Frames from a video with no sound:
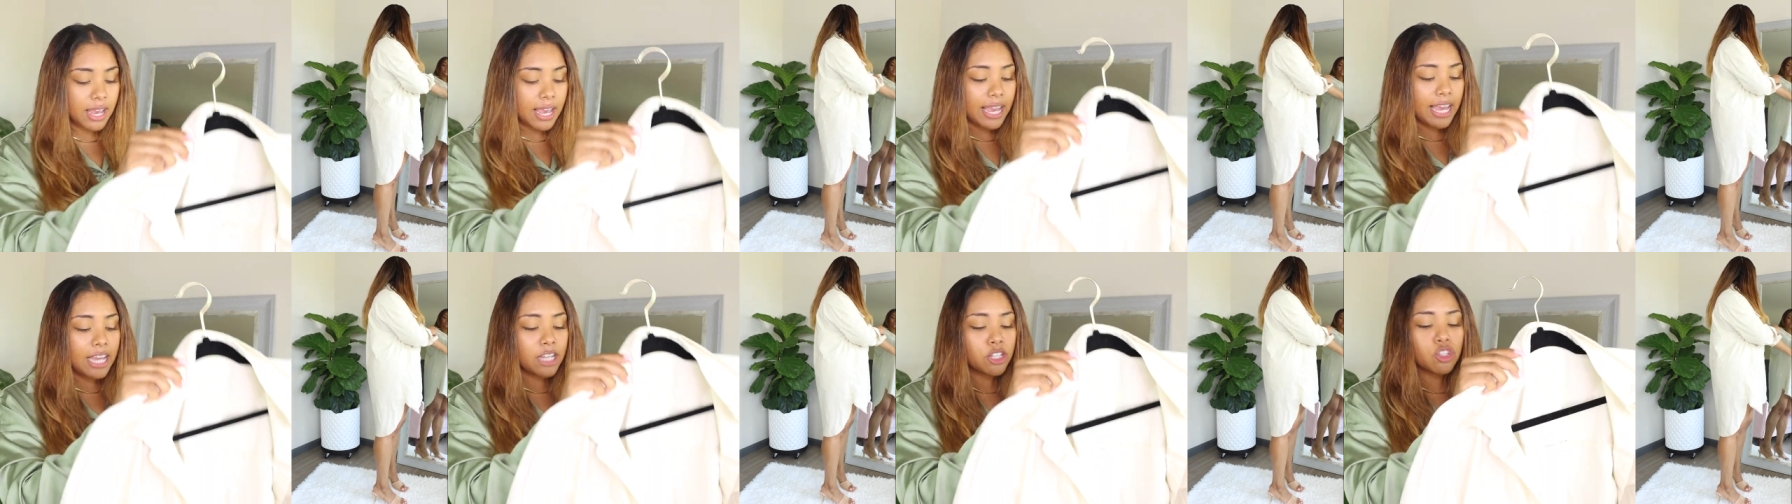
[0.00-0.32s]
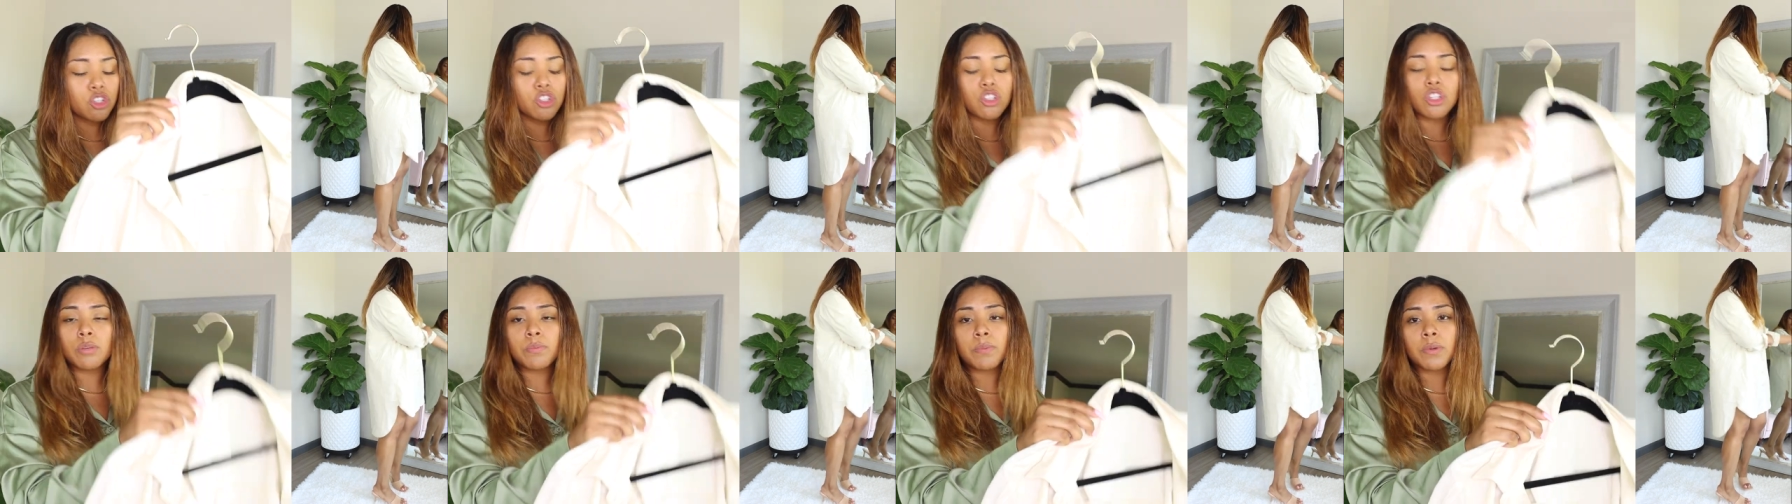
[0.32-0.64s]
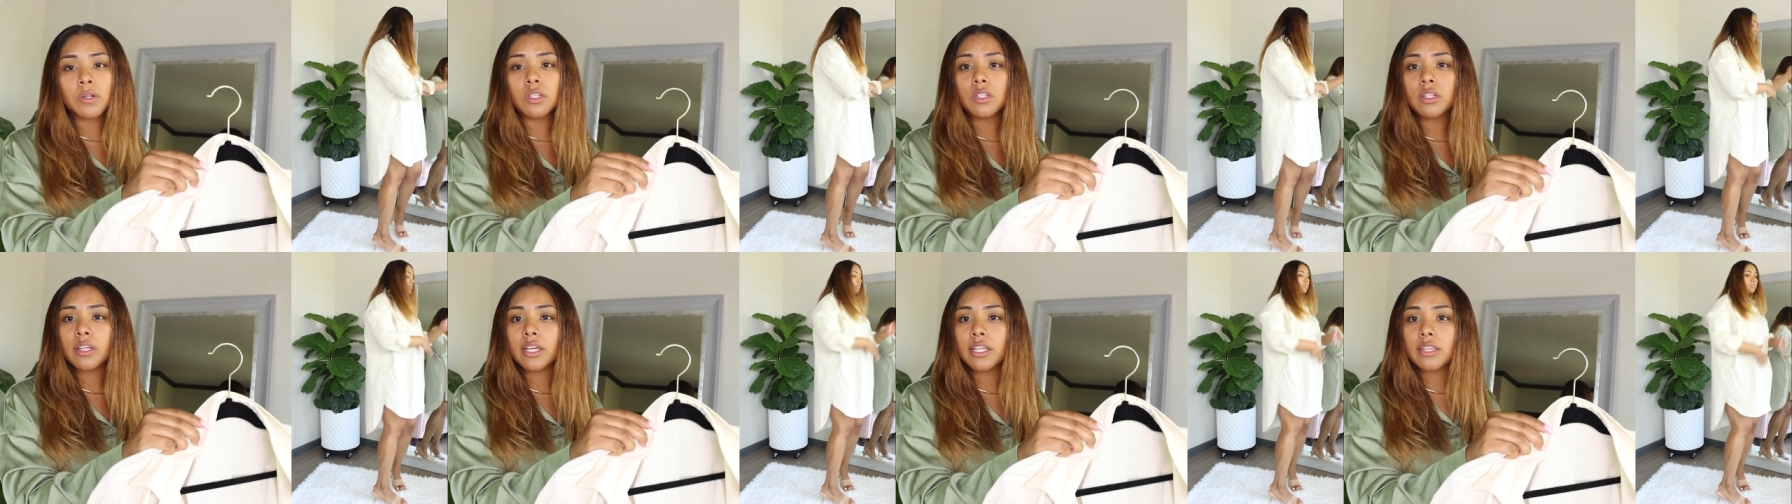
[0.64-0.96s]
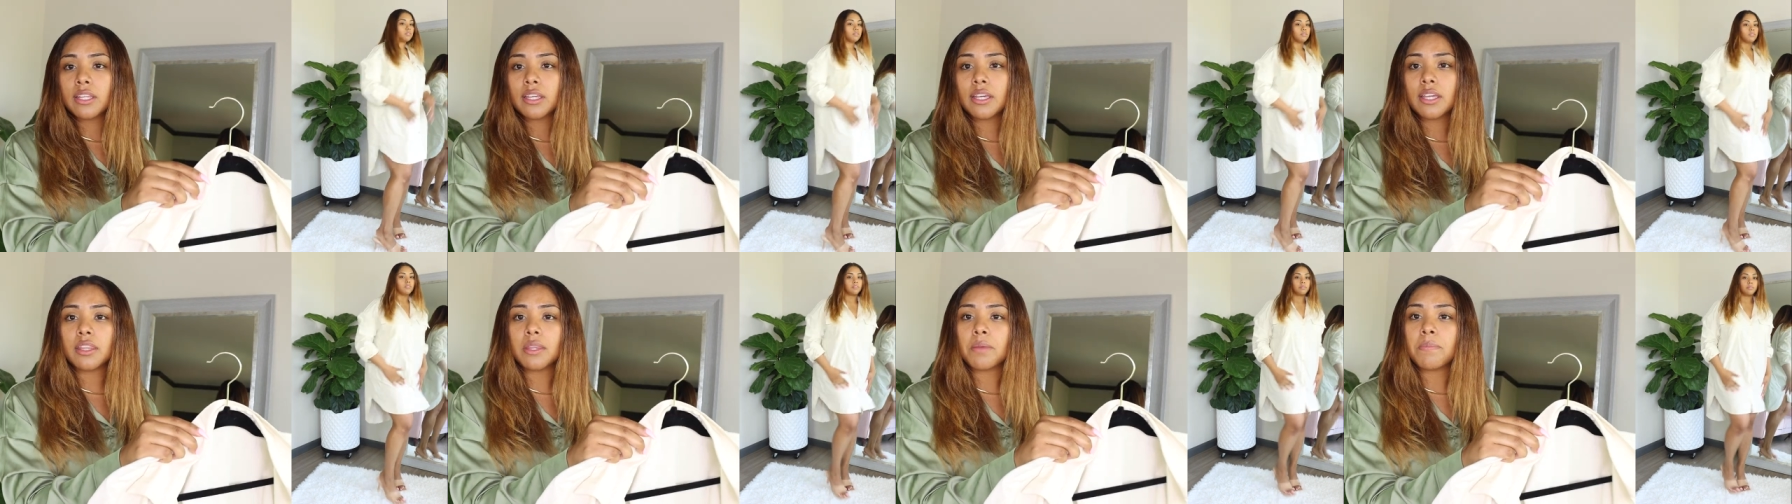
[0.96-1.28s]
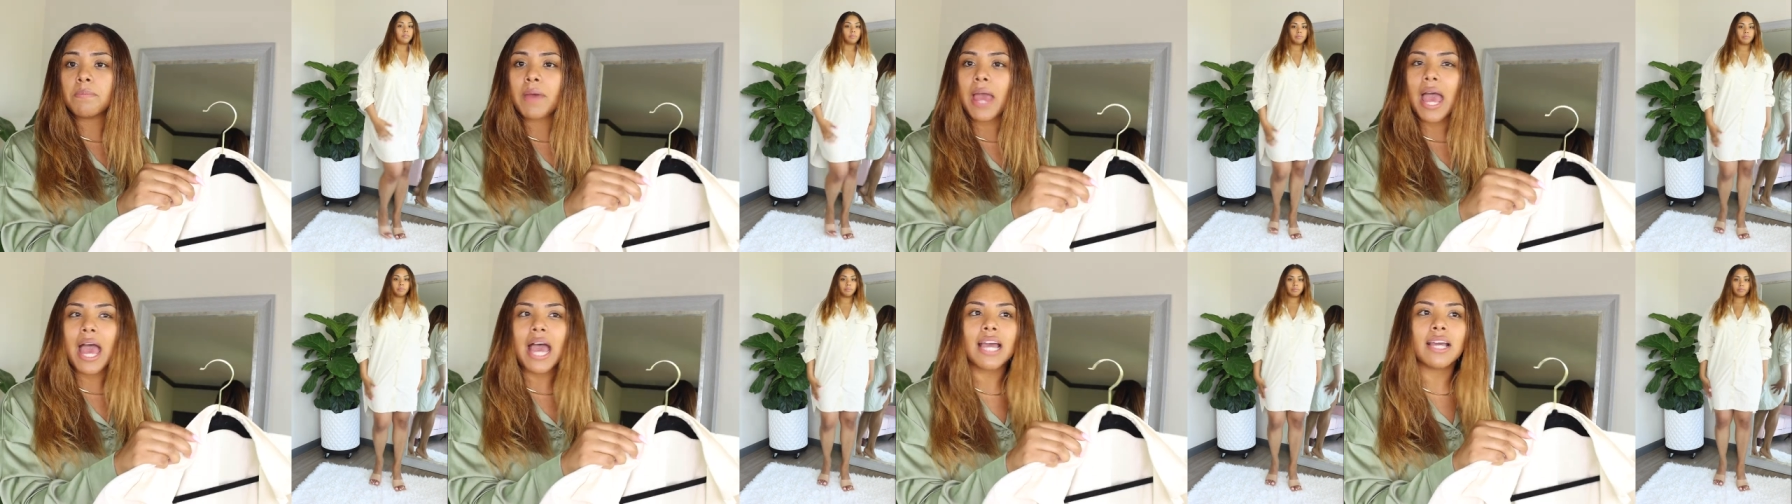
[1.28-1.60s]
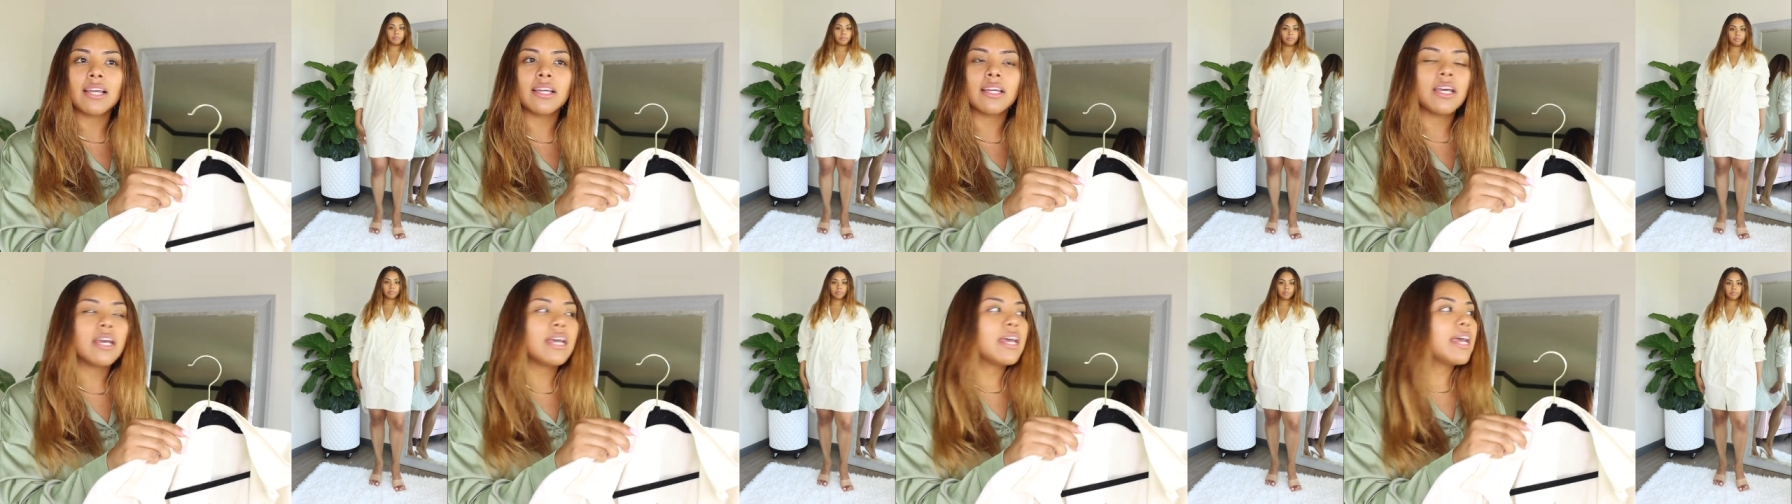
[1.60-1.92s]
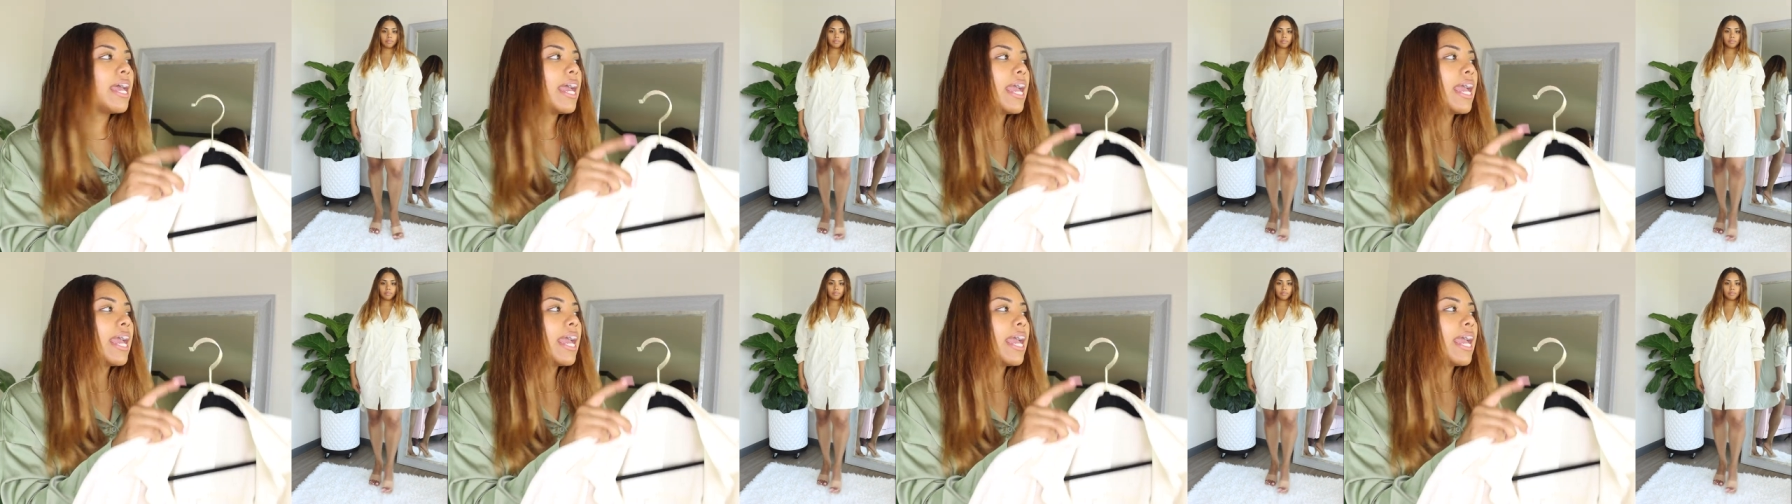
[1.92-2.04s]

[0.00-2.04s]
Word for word: It's super lengthy in the back.